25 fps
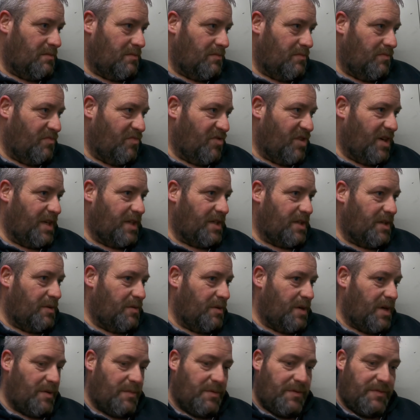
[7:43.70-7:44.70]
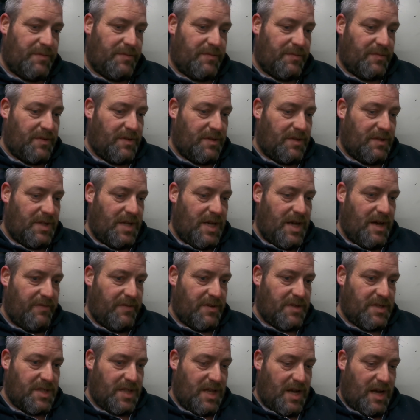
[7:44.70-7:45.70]
redo it with the
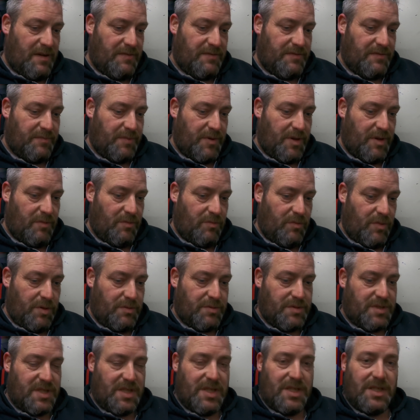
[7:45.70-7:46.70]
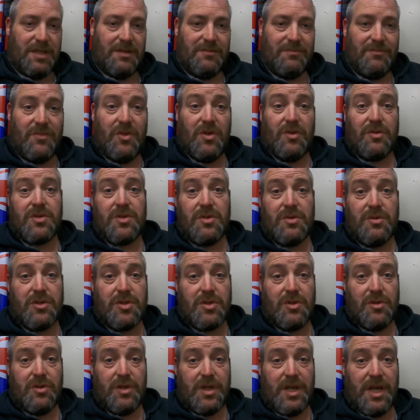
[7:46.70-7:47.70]
other stuff, but we'll see. Not too
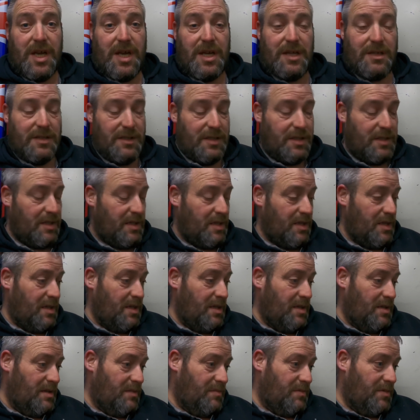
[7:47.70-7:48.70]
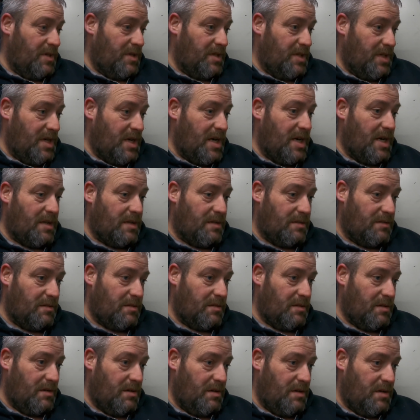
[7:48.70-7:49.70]
sure yet, but yeah,
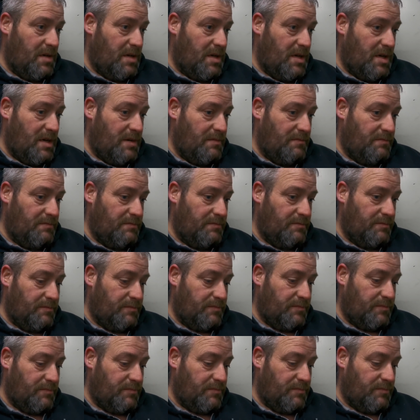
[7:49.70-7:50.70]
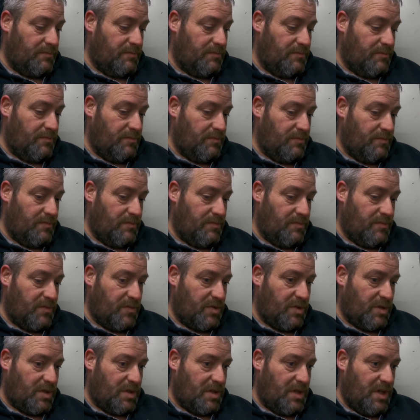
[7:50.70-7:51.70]
I'll
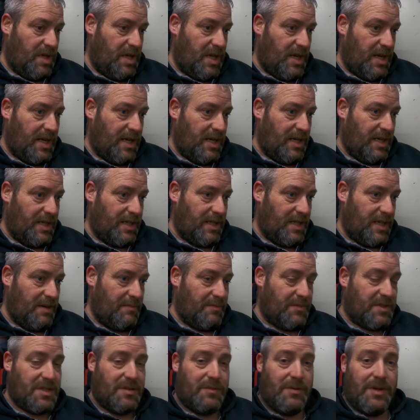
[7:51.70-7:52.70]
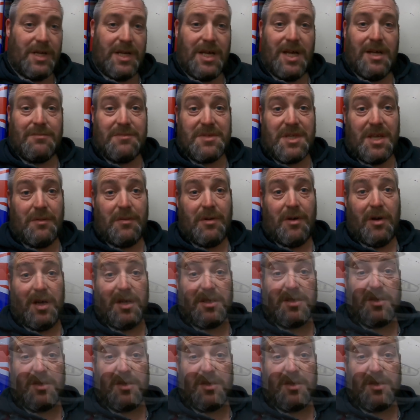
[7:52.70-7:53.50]
get that cleaned up and see what it comes up like. That's